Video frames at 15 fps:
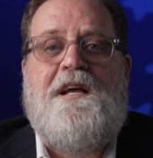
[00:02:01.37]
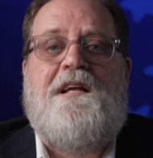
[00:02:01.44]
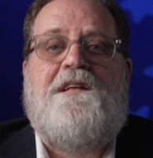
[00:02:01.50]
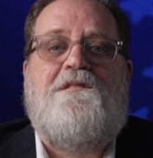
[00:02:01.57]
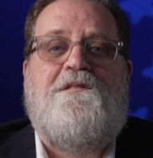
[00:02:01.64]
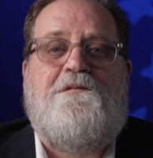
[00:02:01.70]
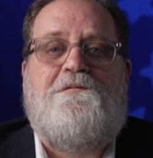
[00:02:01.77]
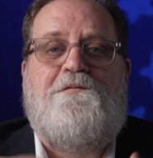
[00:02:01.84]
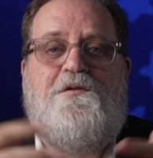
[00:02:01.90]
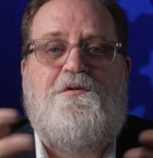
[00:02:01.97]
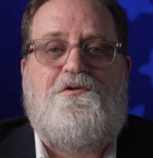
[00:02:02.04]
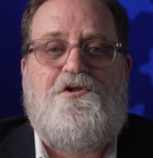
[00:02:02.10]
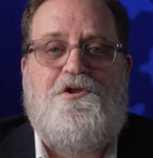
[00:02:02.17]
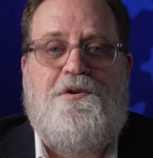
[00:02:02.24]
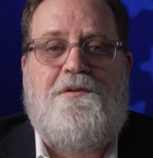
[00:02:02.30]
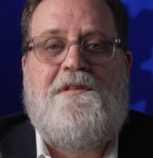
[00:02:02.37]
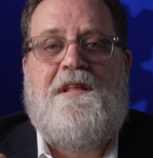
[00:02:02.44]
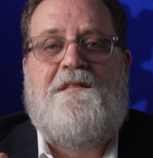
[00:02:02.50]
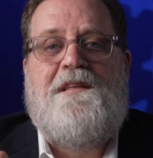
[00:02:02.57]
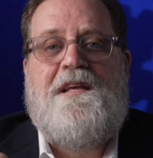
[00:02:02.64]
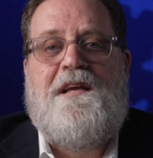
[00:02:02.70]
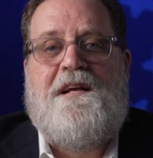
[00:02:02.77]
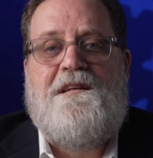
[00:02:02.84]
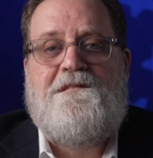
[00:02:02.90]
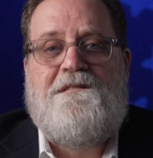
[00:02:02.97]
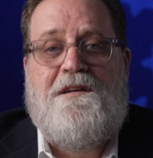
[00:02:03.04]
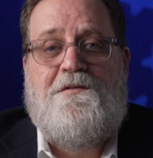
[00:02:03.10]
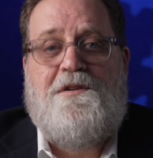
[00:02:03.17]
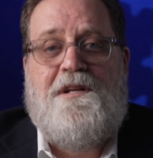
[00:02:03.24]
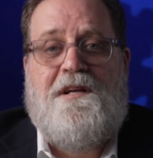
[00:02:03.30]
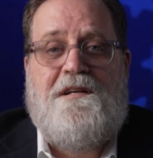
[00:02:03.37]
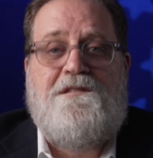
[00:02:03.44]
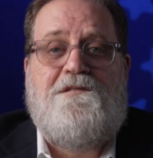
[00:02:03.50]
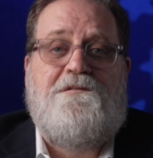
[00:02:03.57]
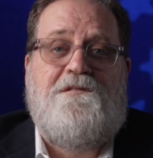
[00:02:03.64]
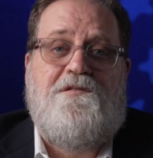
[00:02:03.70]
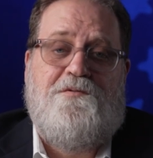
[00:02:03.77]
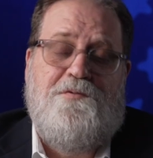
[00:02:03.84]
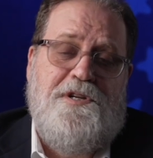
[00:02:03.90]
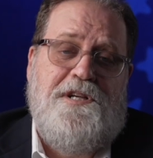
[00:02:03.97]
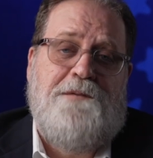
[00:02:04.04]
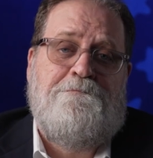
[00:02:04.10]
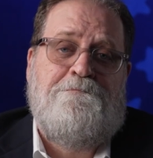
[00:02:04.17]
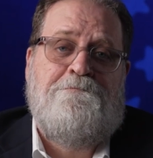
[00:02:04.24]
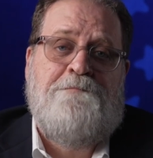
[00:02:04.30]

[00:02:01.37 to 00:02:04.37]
in the future than the A7S III.